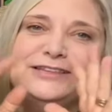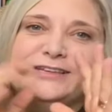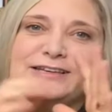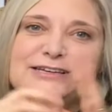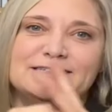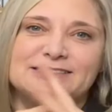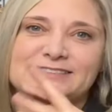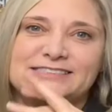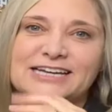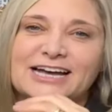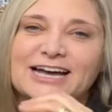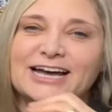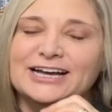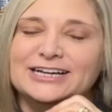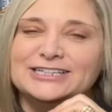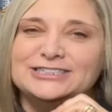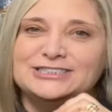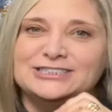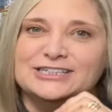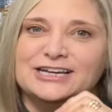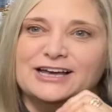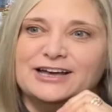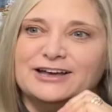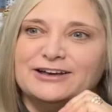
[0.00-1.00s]
the
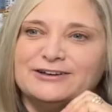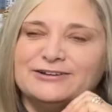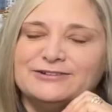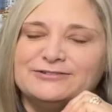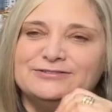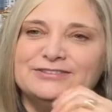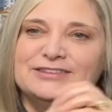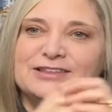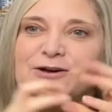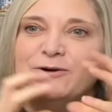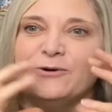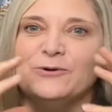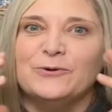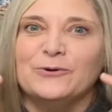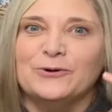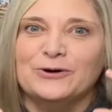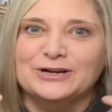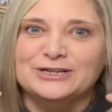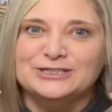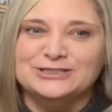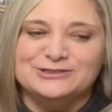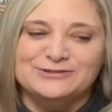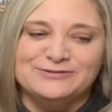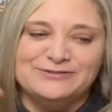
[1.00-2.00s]
touch of the
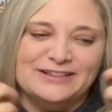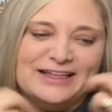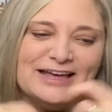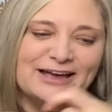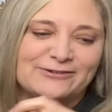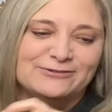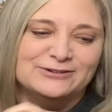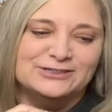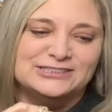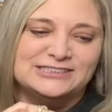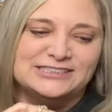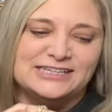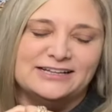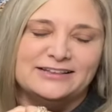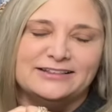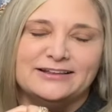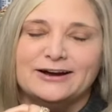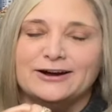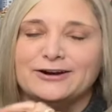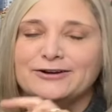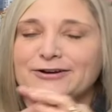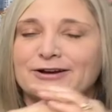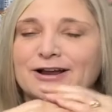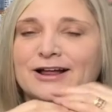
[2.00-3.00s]
orange flowers in
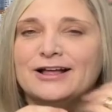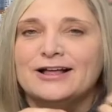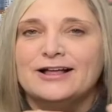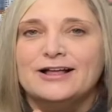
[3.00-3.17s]
there.